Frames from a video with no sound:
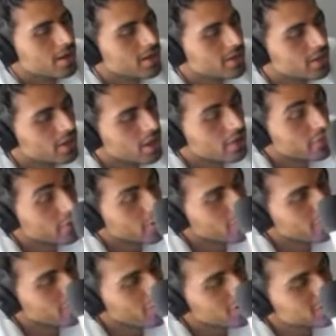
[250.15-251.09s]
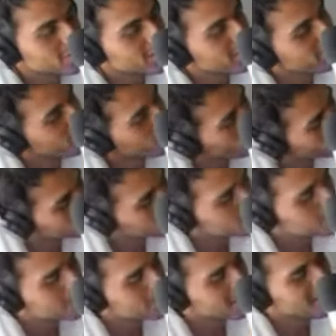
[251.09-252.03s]
If I don't fall asleep,
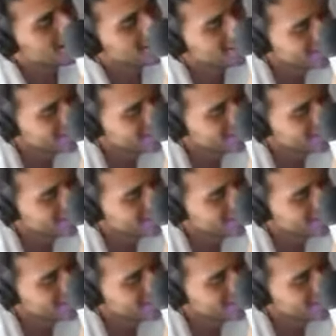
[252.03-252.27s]
100%.